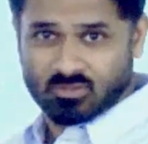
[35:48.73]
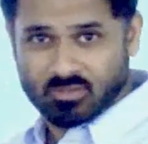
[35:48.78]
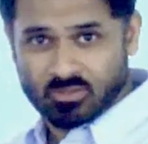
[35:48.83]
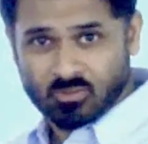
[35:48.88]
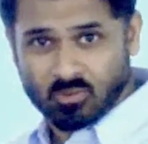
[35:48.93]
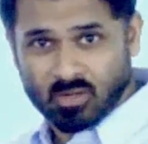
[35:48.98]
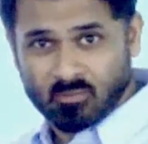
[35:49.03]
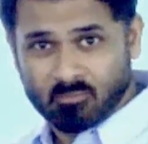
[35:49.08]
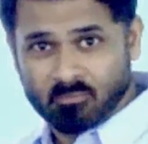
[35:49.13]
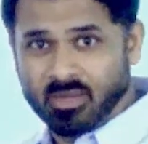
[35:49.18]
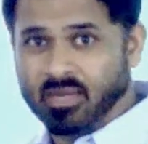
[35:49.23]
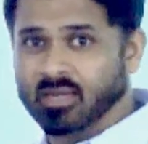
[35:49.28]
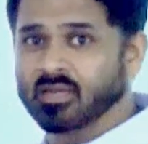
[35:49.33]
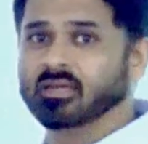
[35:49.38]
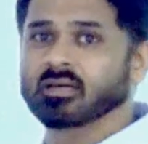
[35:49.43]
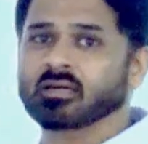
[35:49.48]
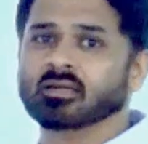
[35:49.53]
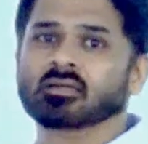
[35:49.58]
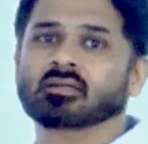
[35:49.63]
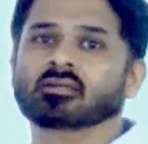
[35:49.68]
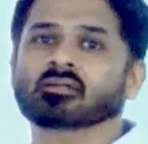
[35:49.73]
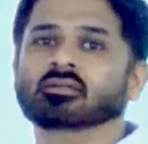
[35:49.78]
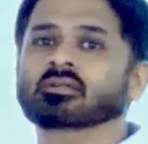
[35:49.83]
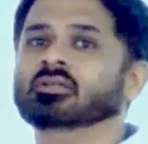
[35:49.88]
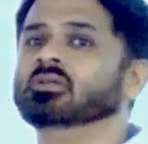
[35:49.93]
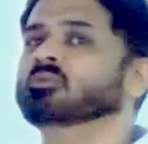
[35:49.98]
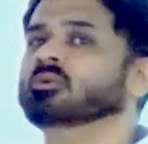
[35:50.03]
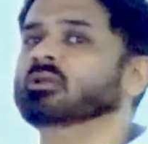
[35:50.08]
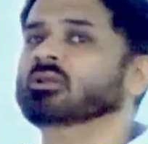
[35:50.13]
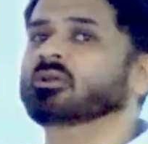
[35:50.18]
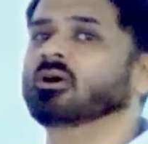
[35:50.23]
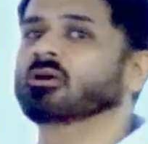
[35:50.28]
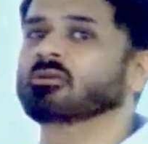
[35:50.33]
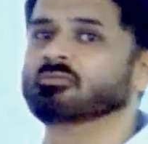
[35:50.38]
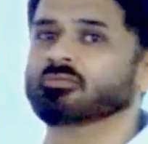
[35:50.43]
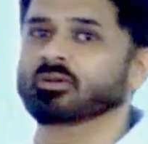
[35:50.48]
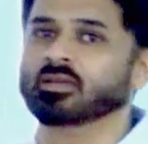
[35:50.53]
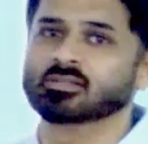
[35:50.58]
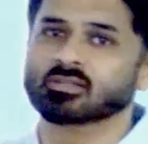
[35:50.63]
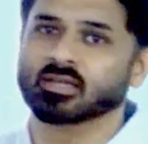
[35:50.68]
a beginner, you will
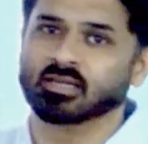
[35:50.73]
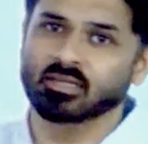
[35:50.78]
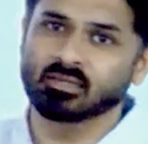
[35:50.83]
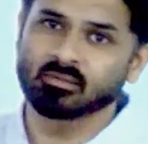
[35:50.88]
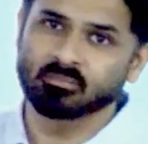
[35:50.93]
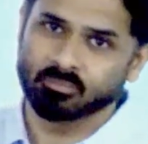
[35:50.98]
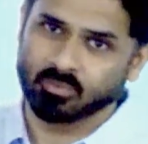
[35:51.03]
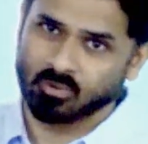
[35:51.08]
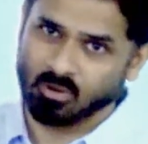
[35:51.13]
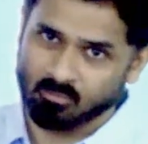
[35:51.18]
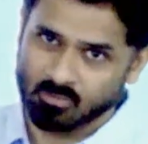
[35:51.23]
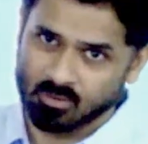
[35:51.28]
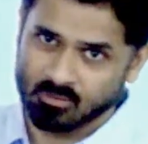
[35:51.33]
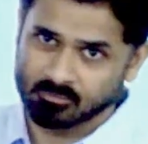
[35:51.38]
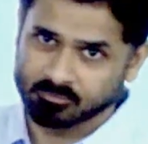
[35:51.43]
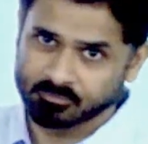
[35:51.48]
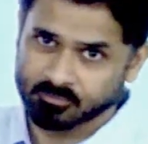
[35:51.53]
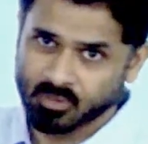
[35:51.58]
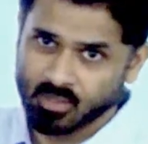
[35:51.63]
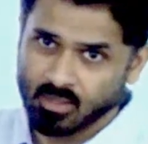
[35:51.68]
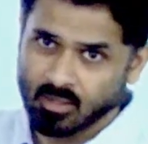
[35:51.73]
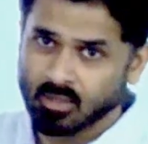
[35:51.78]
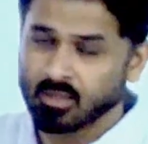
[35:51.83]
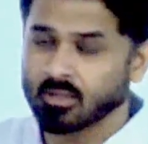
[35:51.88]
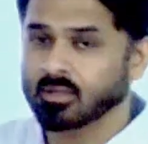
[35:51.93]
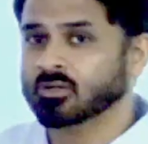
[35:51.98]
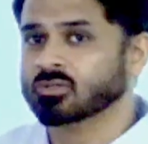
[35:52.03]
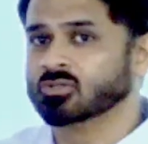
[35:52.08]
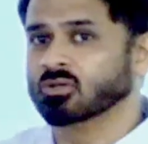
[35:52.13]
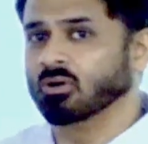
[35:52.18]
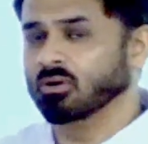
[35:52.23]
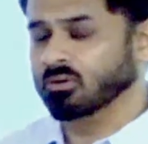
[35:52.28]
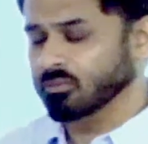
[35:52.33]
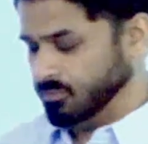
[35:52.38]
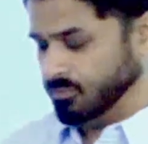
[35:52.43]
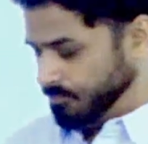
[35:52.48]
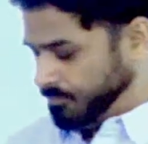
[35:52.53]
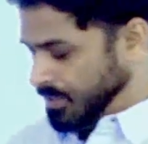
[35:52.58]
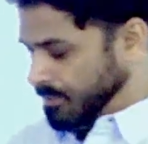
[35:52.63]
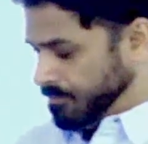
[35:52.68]
not face any problem.
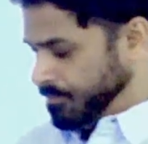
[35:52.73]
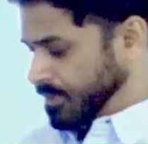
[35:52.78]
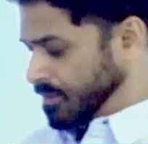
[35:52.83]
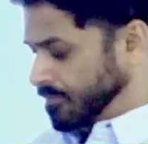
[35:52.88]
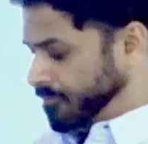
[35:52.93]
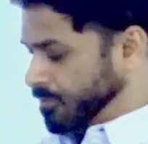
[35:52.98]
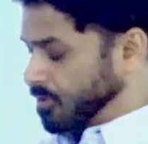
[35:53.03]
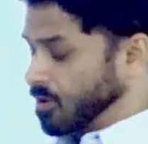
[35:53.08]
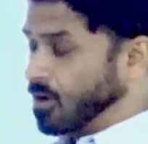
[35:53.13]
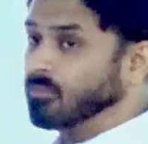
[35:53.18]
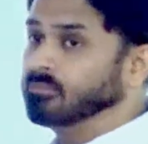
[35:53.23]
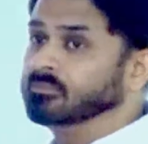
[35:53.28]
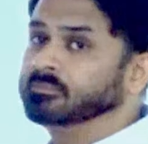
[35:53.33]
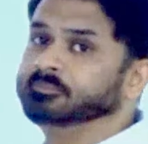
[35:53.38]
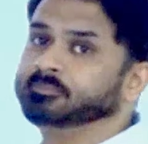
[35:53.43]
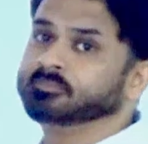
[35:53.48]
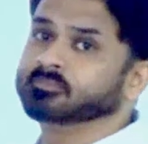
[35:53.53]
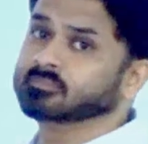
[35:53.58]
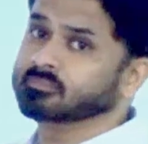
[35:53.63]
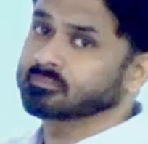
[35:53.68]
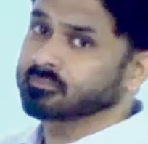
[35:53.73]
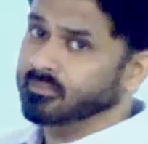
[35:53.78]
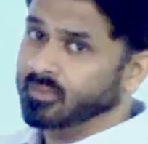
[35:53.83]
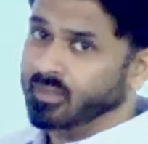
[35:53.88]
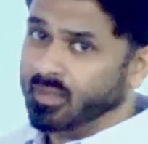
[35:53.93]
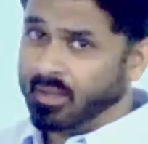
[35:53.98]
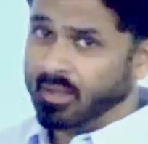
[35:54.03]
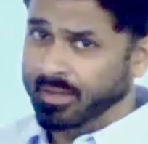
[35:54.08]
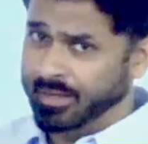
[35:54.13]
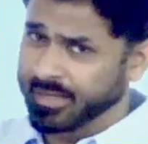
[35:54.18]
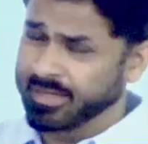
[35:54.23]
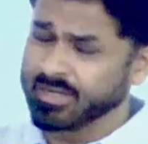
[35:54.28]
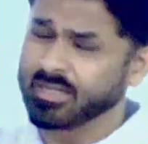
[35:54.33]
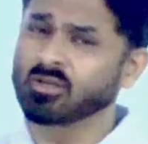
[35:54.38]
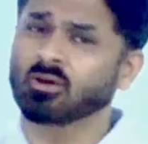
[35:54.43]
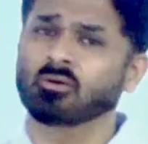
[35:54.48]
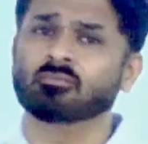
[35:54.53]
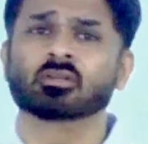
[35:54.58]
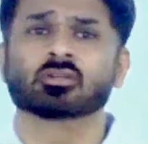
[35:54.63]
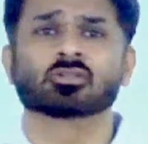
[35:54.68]
So people from any
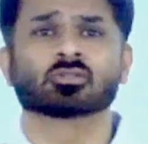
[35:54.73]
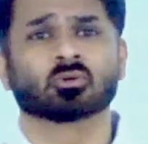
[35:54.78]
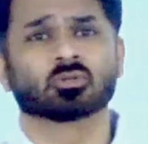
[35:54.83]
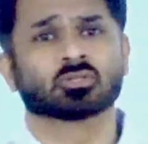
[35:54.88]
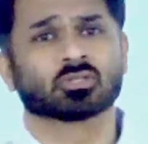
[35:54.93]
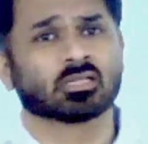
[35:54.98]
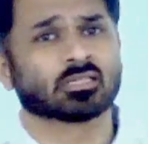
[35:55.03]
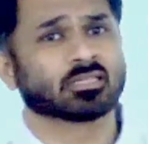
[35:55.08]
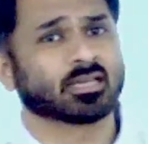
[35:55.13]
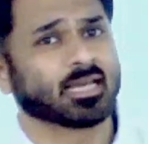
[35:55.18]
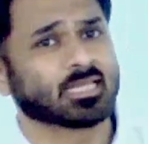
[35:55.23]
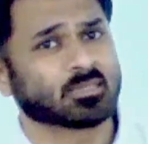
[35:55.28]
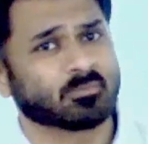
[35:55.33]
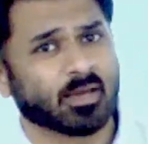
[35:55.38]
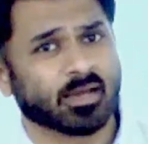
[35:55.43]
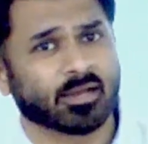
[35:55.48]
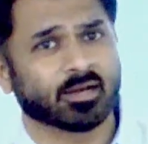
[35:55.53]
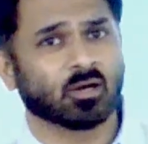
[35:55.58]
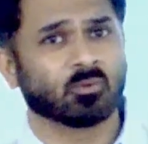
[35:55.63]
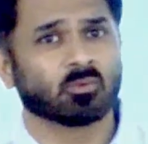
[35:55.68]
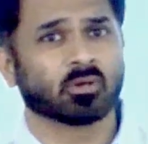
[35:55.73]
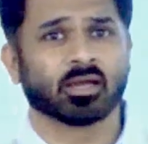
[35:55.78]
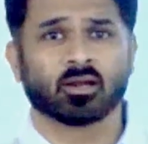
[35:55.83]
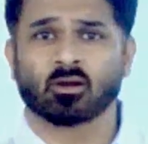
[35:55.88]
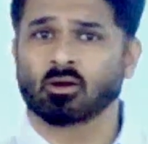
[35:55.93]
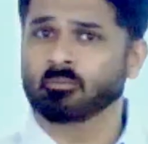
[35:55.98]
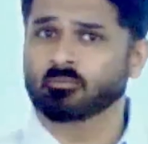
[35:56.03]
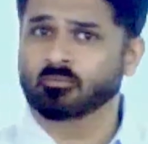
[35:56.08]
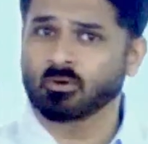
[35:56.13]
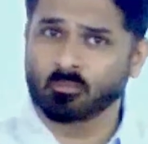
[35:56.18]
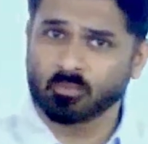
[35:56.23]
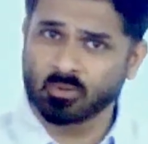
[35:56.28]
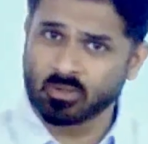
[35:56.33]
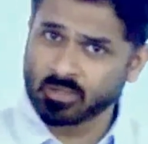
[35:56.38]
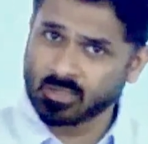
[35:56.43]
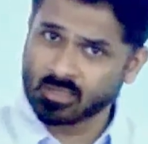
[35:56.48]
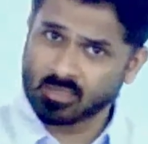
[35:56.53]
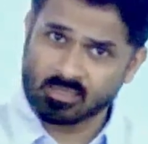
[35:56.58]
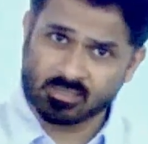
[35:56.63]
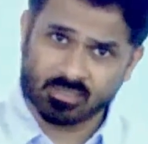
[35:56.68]
of the social science background can opt for
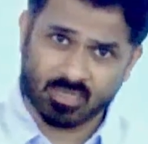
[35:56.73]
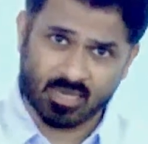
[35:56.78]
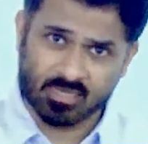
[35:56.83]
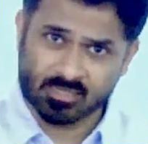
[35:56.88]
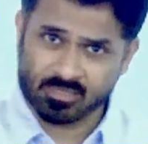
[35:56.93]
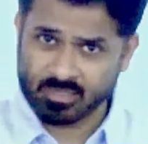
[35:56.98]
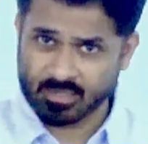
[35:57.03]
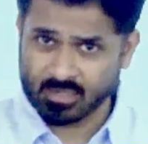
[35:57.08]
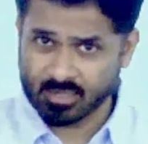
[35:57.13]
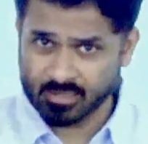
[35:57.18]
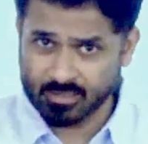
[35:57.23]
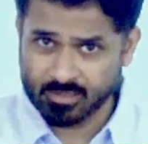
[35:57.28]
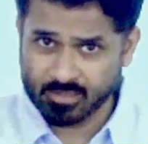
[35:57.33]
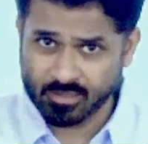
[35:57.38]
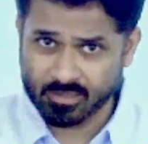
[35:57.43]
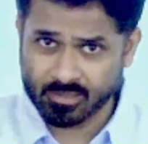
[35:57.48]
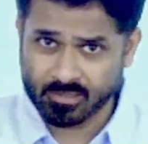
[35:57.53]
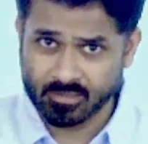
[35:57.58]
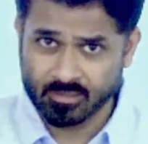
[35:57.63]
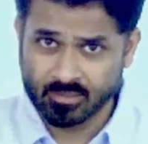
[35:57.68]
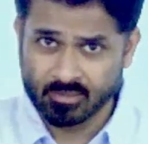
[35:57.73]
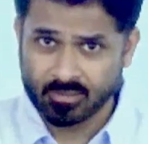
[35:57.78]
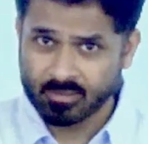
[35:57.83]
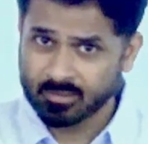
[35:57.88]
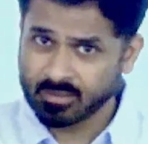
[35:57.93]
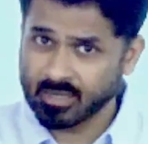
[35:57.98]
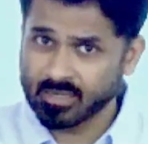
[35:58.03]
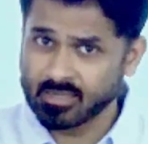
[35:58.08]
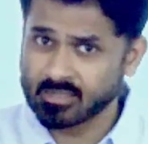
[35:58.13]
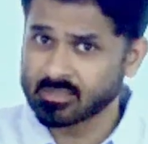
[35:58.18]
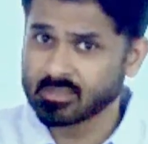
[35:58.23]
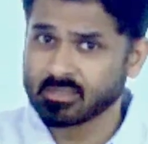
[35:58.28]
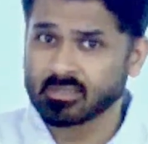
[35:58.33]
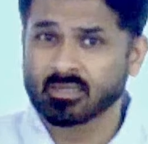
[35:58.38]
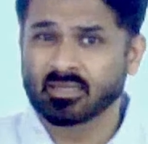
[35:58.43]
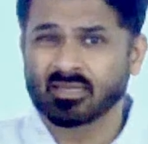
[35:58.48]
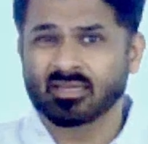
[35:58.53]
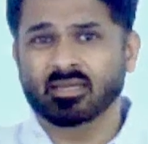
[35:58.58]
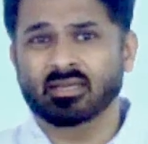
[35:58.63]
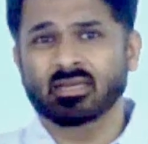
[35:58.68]
political science and IR, right?
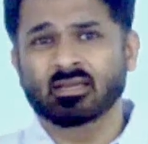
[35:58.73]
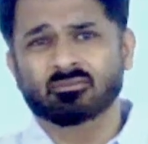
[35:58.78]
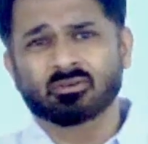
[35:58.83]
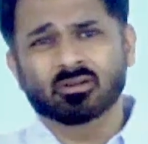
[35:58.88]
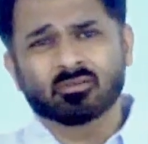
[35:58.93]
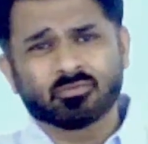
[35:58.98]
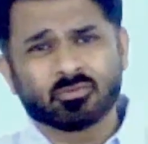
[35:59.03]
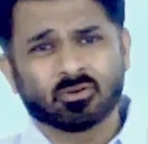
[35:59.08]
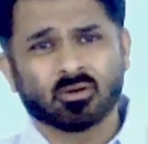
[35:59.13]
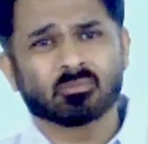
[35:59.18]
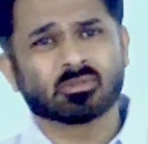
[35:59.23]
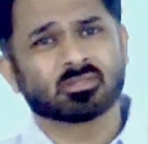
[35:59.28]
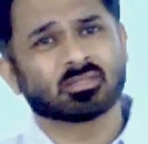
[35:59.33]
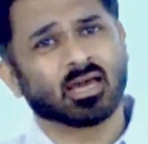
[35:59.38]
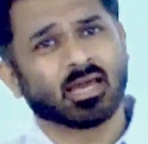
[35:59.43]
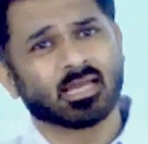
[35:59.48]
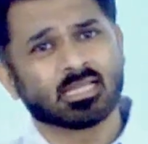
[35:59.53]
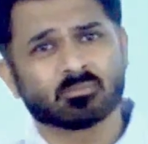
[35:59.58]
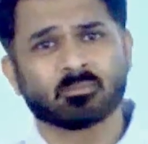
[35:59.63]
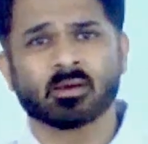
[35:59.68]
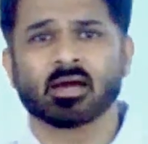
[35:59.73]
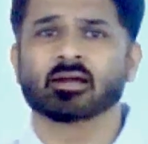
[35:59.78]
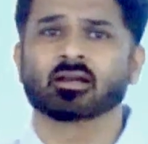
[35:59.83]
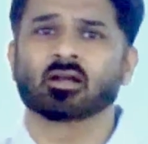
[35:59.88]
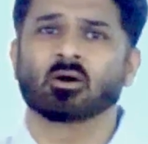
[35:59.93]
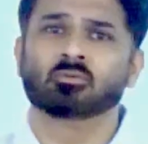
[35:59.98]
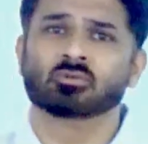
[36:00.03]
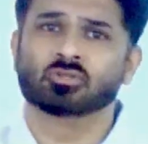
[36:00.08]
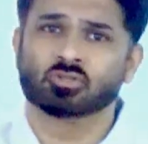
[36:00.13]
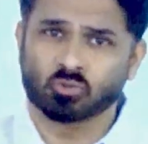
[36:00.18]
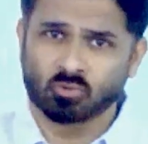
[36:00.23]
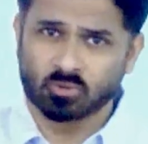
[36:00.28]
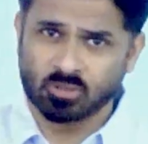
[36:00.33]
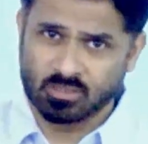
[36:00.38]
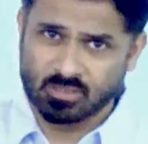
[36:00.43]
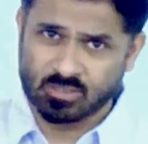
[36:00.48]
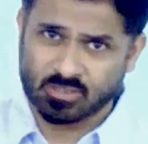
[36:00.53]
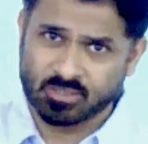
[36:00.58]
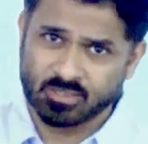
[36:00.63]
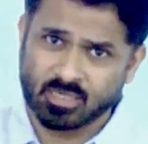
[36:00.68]
Even from science background
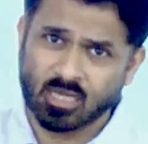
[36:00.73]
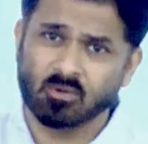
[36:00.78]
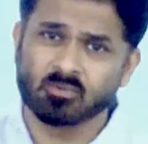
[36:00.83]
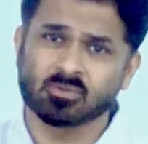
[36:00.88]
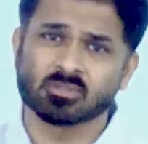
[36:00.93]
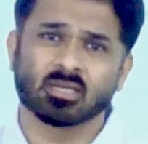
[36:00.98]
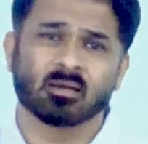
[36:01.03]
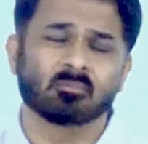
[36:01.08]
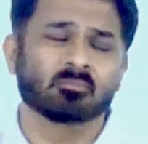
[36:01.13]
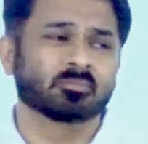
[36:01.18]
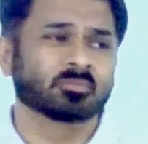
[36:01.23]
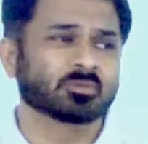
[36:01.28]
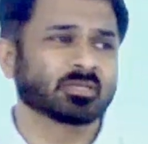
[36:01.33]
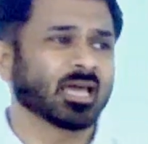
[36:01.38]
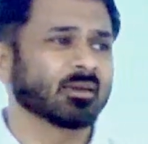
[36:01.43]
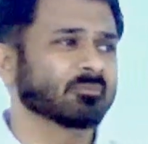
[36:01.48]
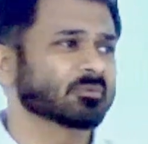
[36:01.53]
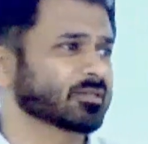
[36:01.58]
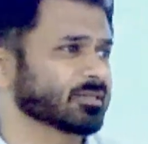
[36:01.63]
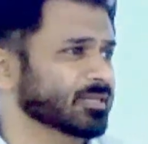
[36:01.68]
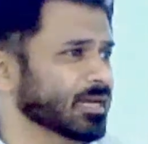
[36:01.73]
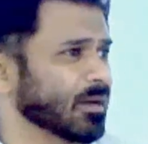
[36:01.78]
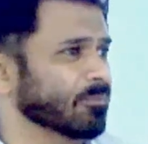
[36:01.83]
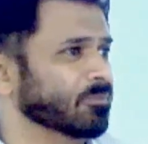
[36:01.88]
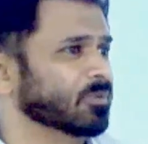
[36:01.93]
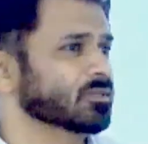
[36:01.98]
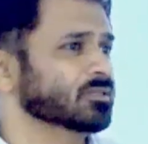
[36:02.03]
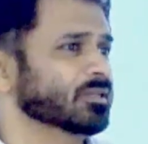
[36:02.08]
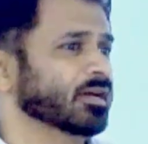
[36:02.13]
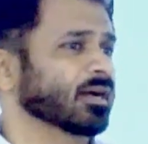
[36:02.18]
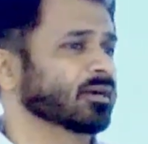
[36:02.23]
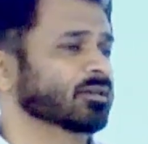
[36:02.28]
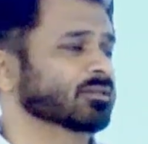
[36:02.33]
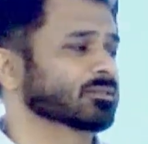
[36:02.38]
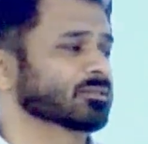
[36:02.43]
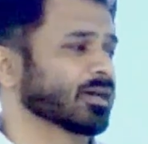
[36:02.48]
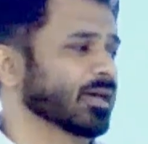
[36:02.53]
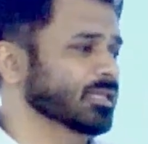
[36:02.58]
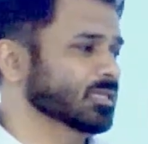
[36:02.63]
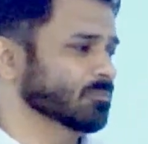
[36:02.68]
students. Now sometimes it happens that
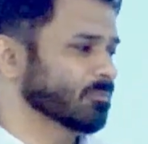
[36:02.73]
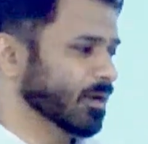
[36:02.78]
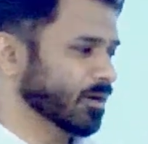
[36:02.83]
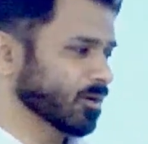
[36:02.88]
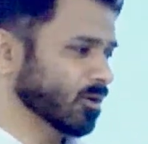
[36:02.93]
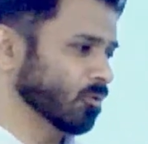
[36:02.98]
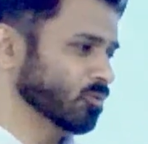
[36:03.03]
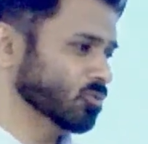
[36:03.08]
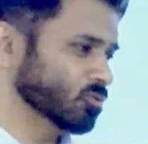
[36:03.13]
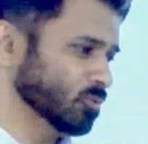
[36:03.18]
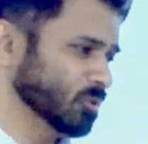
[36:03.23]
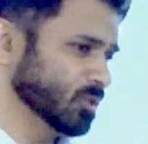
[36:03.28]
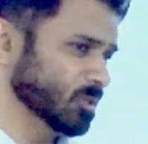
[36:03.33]
science background student